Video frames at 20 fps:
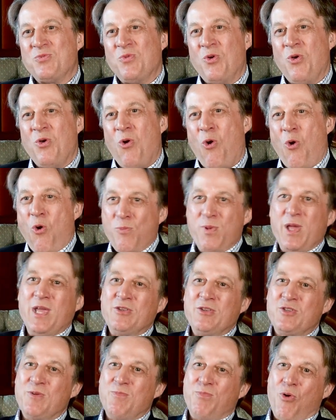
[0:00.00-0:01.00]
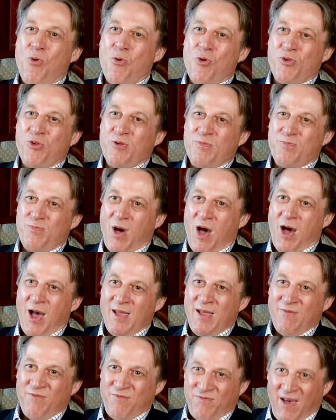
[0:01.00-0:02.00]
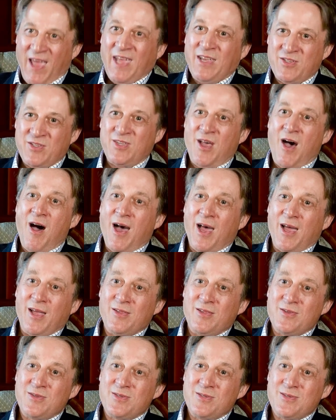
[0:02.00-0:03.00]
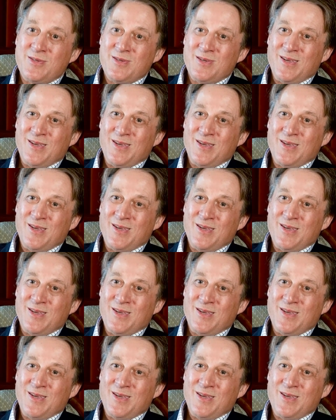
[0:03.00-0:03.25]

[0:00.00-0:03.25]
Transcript: were all being supported by fake science,